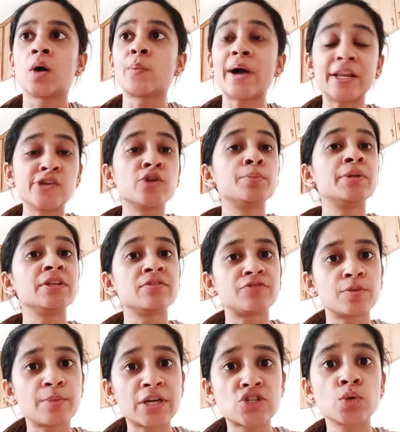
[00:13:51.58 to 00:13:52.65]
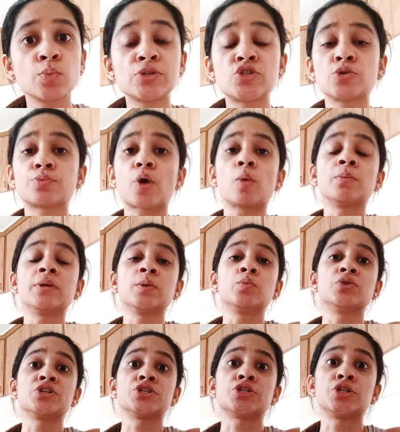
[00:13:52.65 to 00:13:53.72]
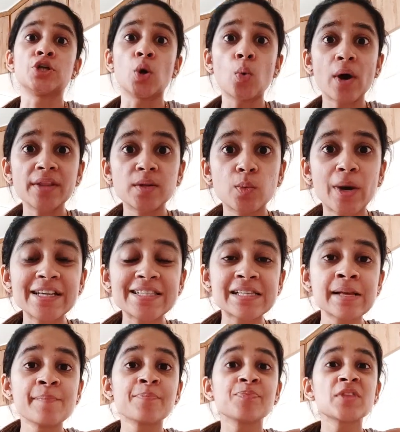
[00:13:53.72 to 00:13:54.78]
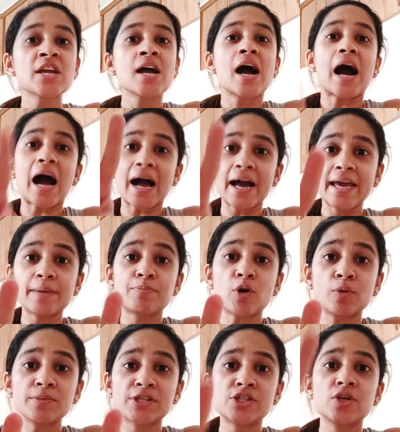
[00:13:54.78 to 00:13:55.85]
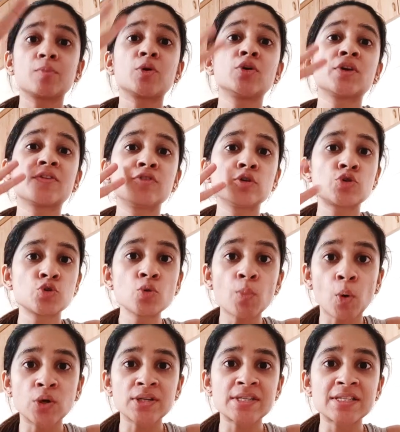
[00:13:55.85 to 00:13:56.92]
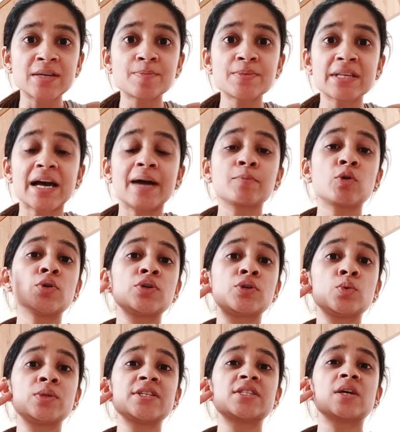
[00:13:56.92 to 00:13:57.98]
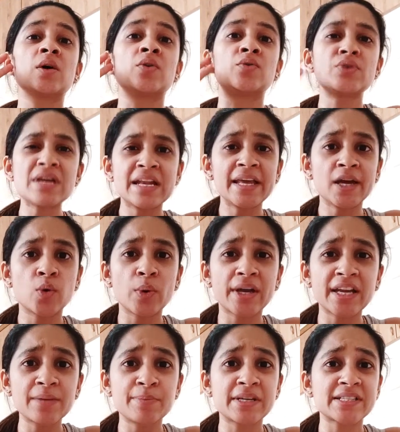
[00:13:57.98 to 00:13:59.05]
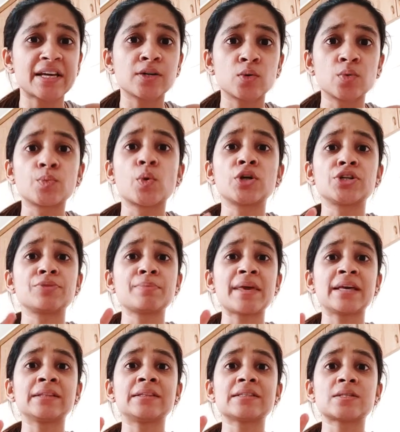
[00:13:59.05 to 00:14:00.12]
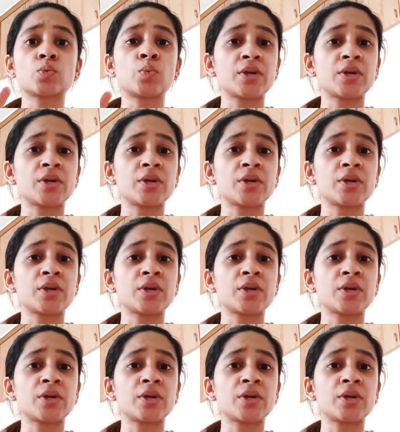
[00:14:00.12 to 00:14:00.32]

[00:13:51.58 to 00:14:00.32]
valuable information which you probably wouldn't know otherwise. I promised you I'm going to give you 2 bonus tips. I'm going to do this really quickly because I don't want to make this